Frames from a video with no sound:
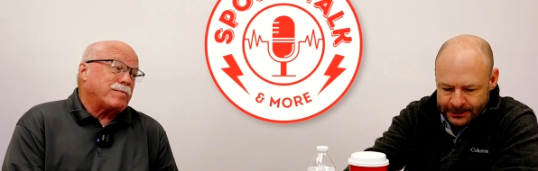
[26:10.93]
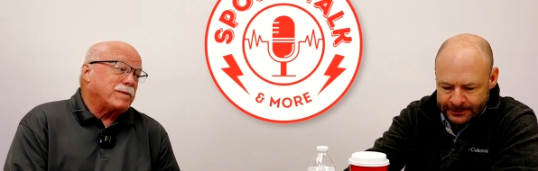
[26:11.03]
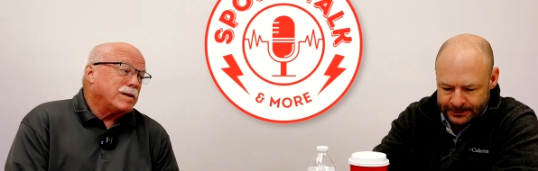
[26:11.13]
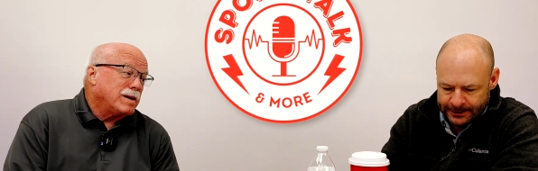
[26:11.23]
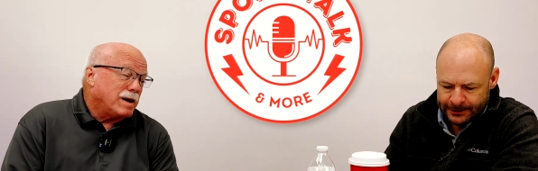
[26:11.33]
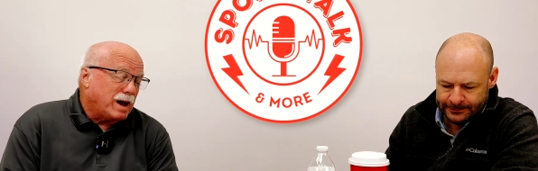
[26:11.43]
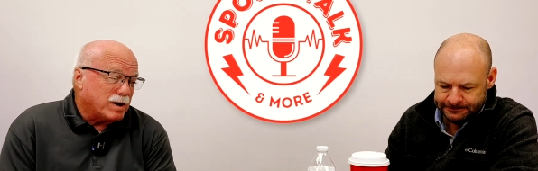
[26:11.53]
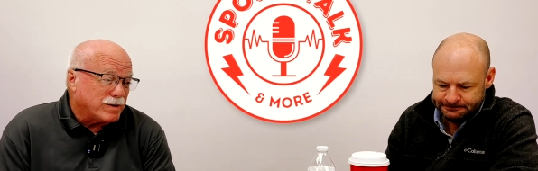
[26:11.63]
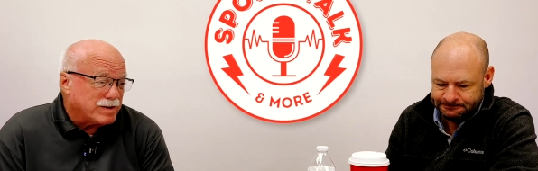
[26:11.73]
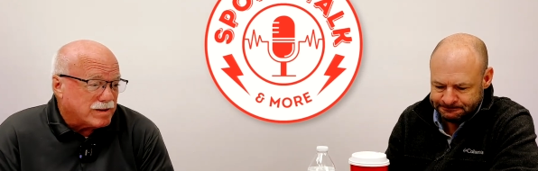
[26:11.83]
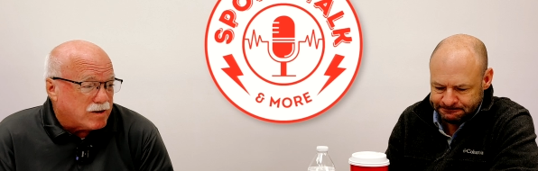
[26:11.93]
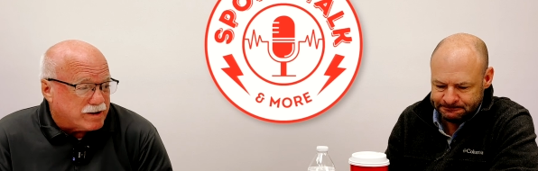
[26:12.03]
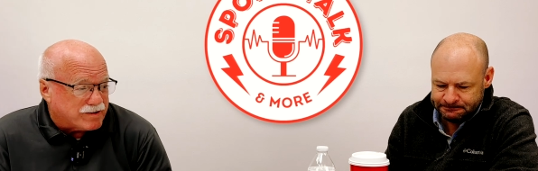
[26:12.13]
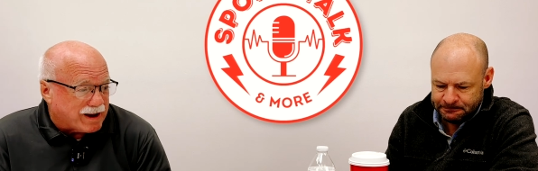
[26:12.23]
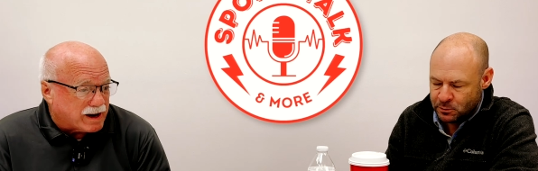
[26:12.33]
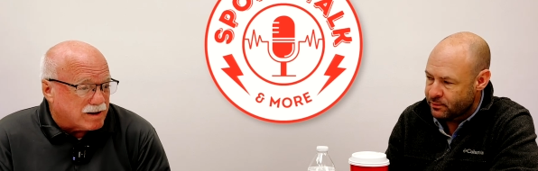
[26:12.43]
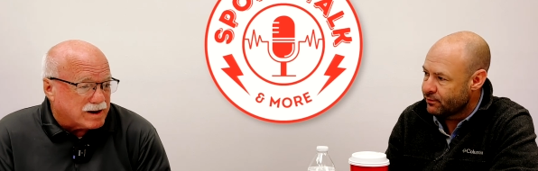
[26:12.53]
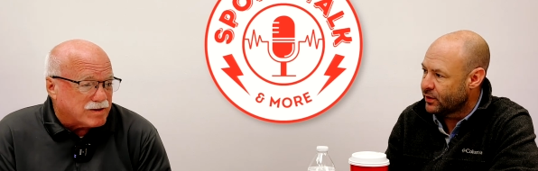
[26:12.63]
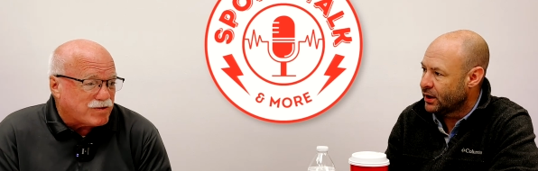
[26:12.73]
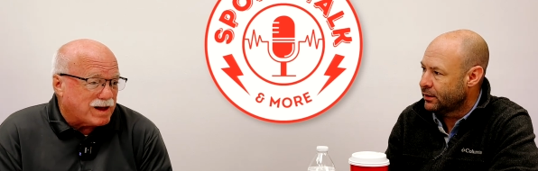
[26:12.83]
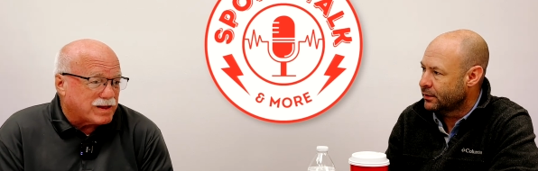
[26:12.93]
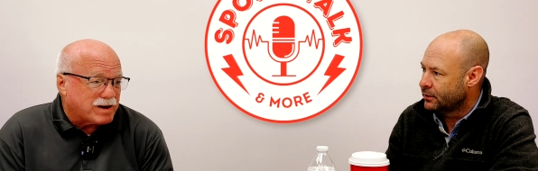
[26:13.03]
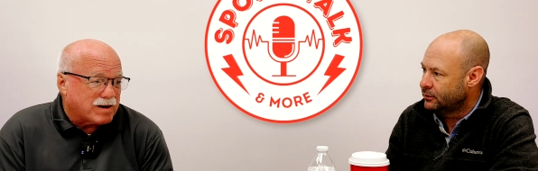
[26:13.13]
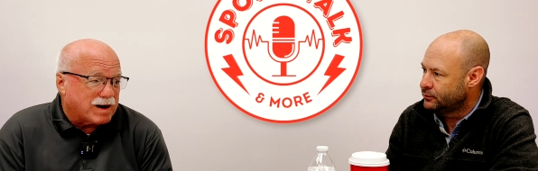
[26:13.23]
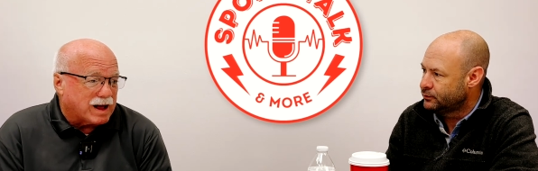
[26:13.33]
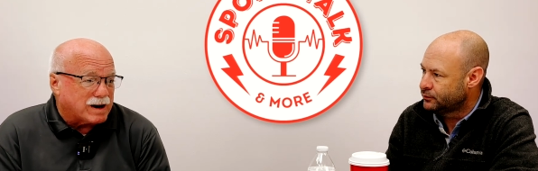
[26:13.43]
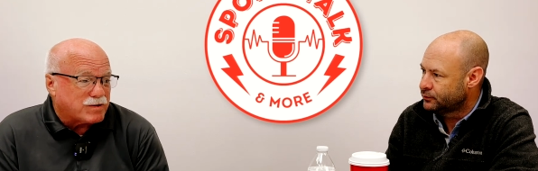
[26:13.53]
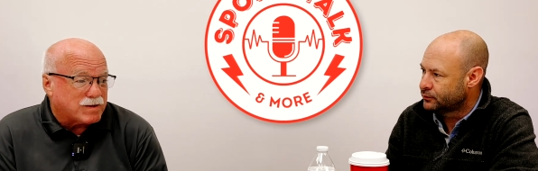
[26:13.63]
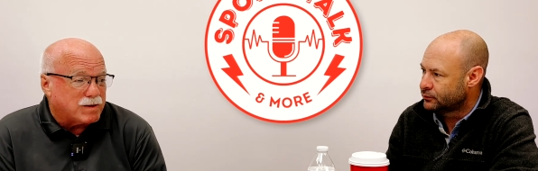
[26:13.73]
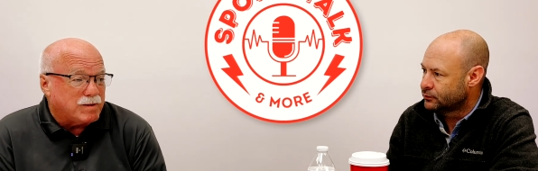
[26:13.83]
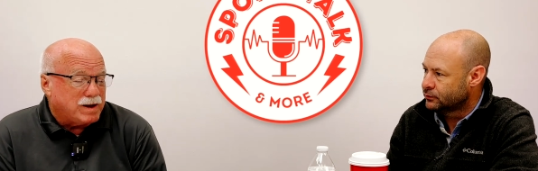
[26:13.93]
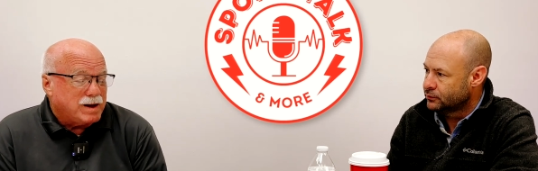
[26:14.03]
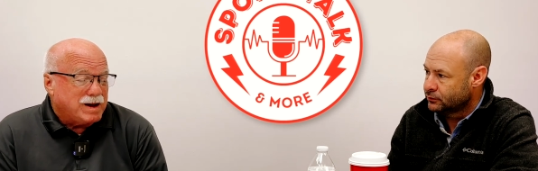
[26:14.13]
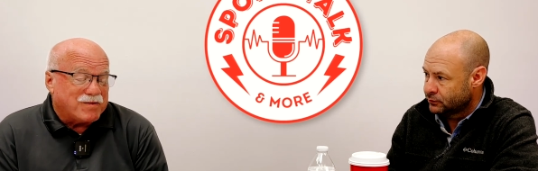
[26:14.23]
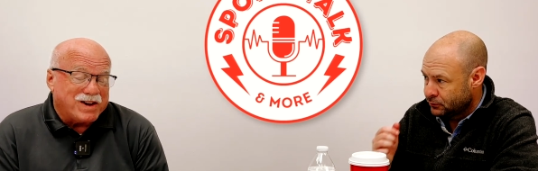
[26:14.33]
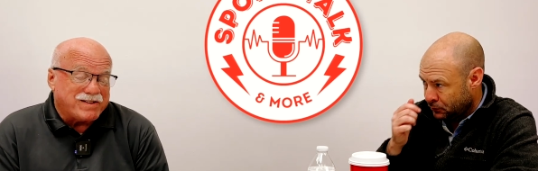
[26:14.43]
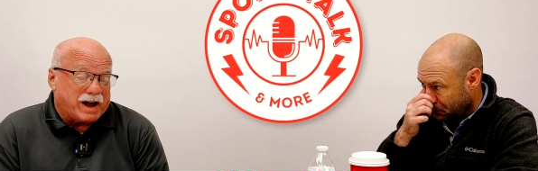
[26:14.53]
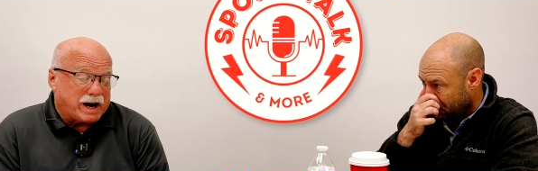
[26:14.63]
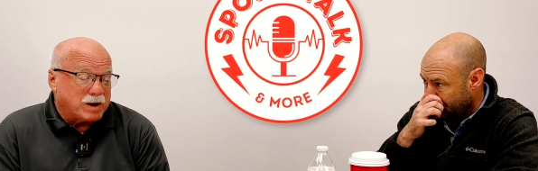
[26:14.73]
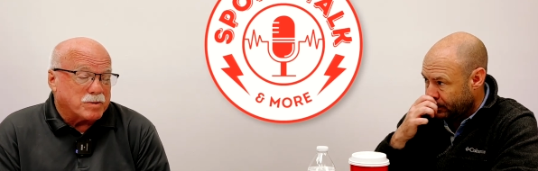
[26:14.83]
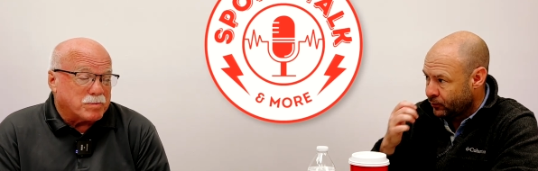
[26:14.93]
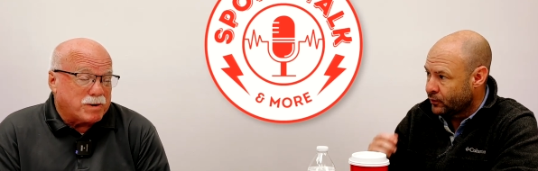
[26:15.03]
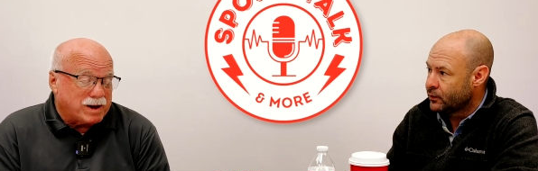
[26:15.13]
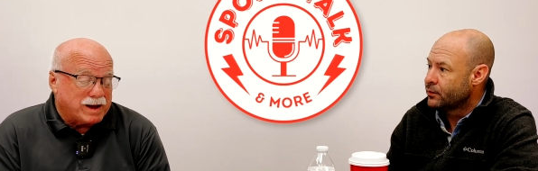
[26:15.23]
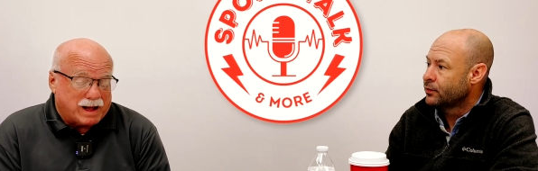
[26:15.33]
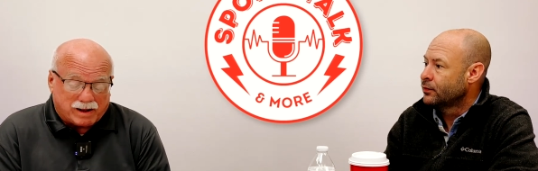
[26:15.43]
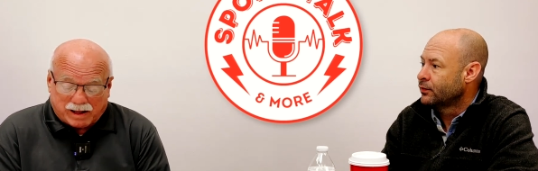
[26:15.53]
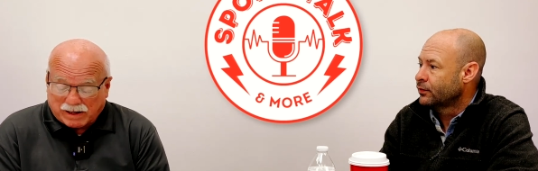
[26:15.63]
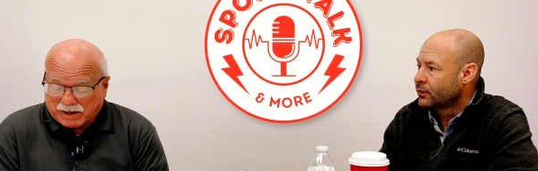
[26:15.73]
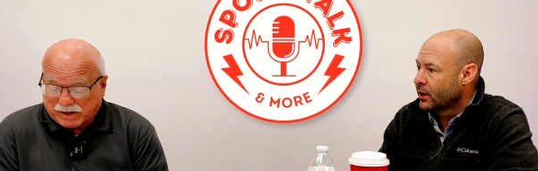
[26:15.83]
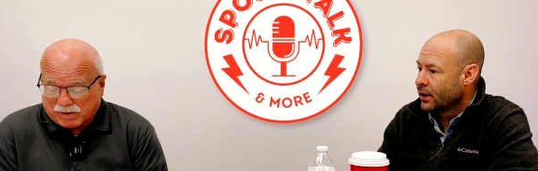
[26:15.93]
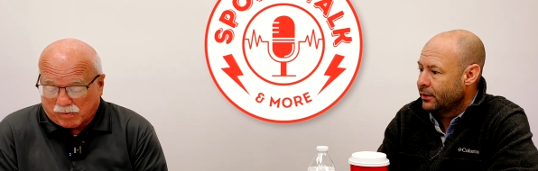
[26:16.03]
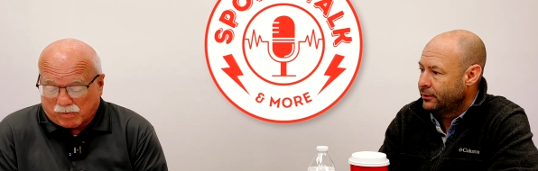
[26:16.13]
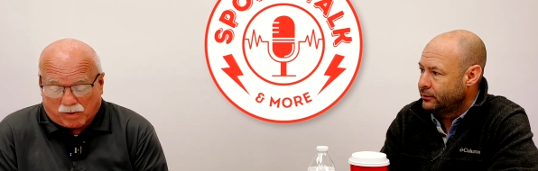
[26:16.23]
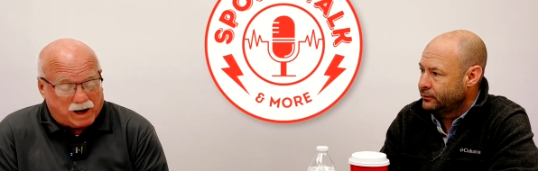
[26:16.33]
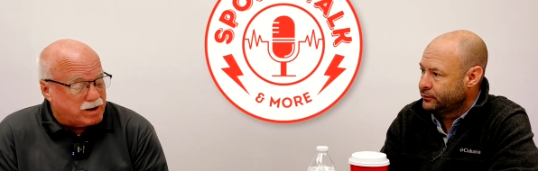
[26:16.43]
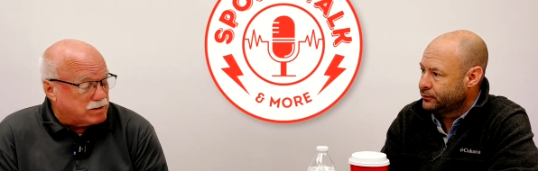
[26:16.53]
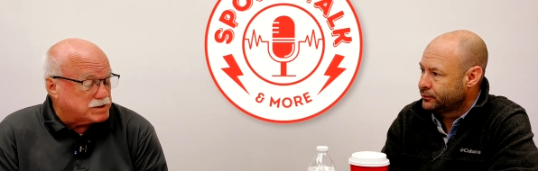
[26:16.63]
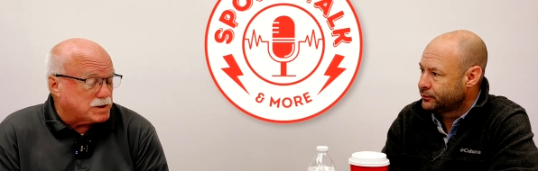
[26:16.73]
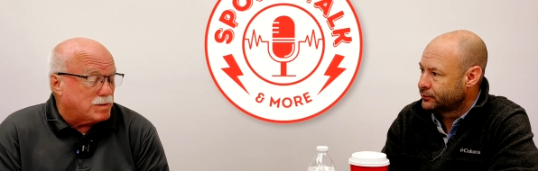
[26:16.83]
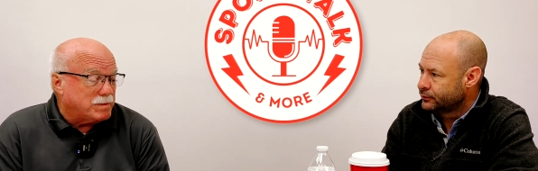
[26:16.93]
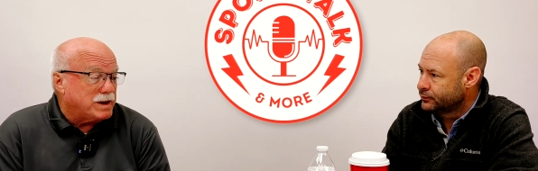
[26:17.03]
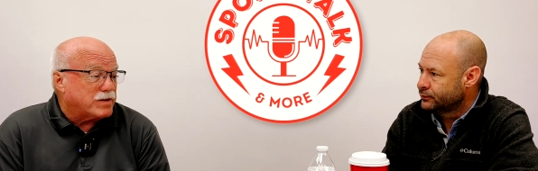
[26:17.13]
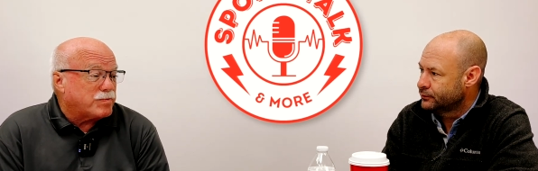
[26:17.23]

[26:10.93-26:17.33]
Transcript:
Speaker 1: Yeah, I know he's hurt his ankle against South Carolina, so if he's not able to play, that that's really hurts Ole Miss.